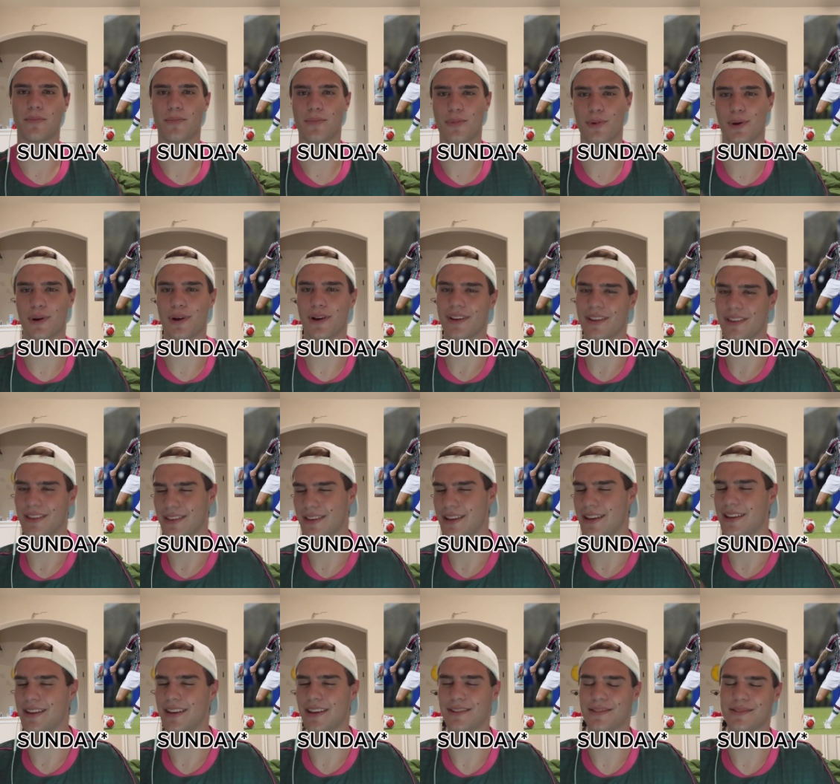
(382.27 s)
More
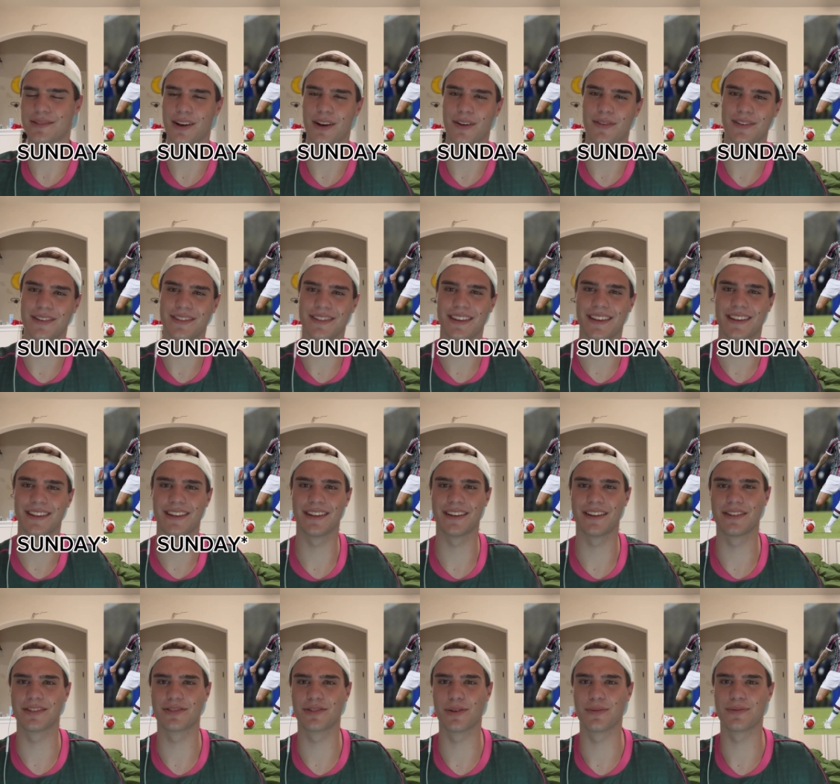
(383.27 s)
details, obviously, in the
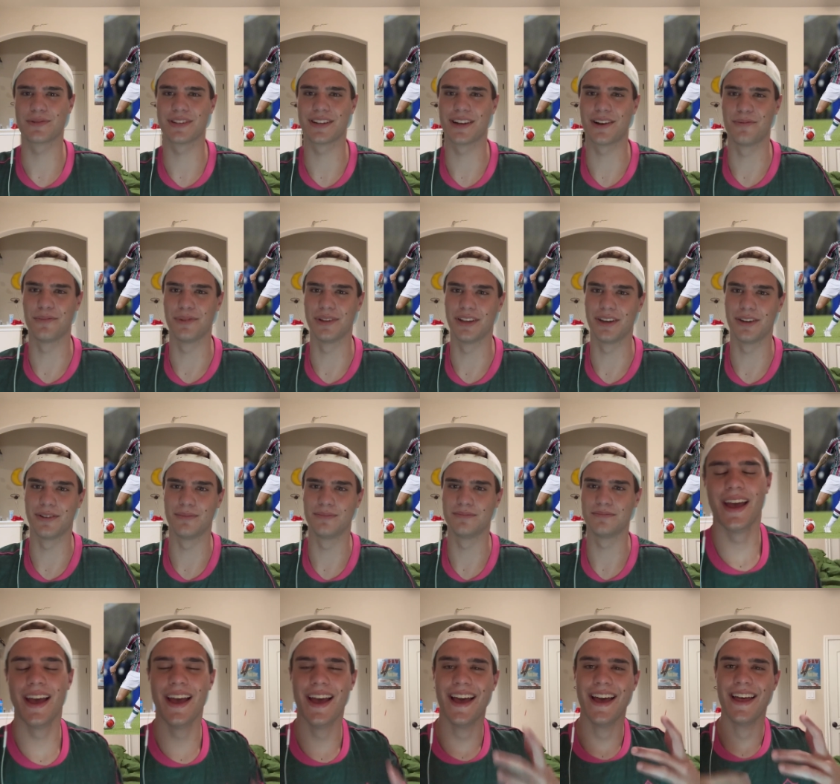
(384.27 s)
description down below.
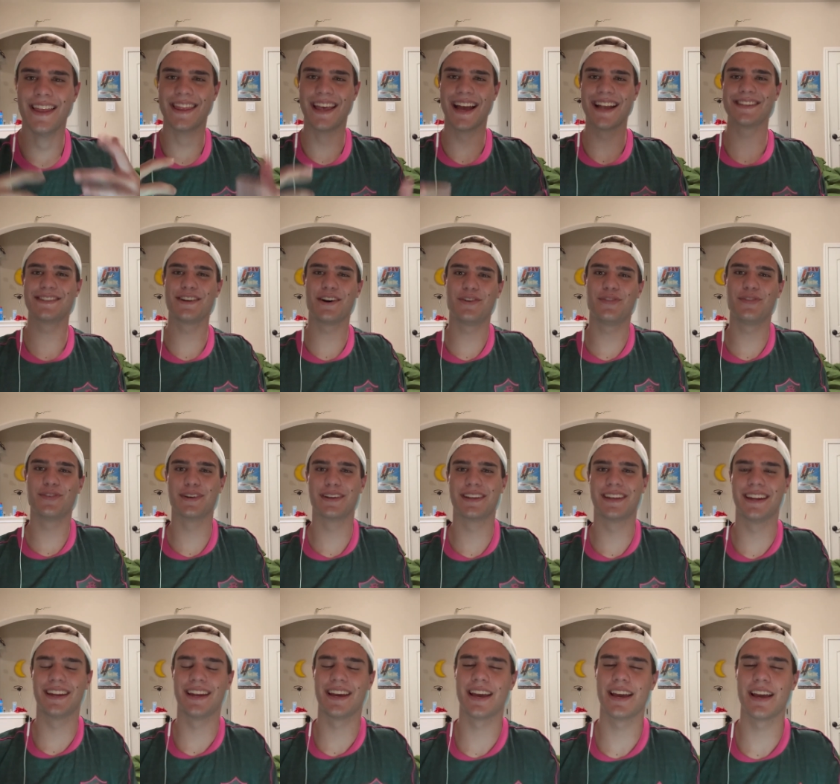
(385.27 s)
That's all for
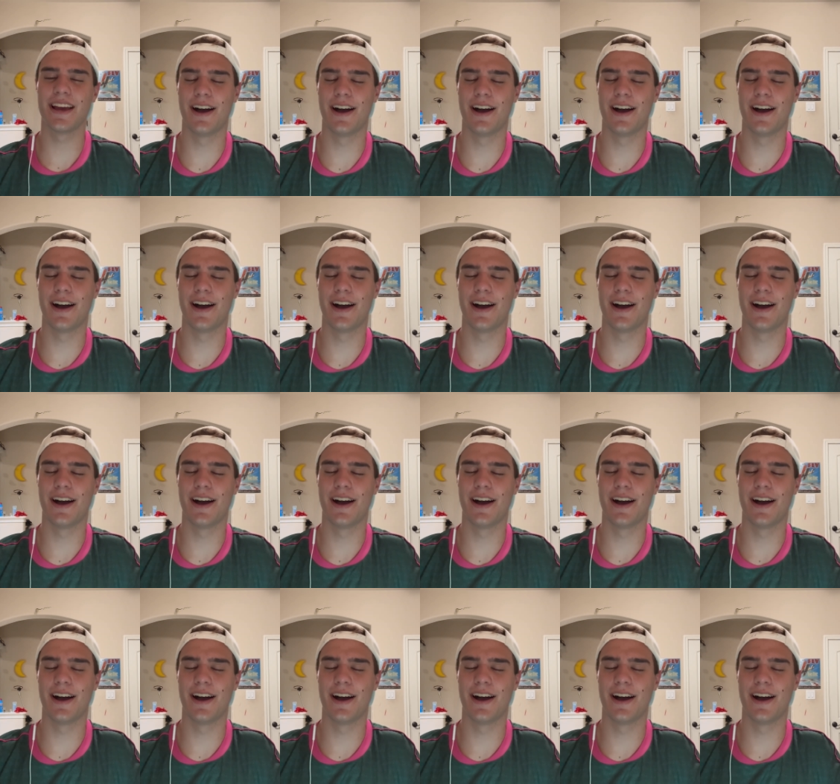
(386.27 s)
today.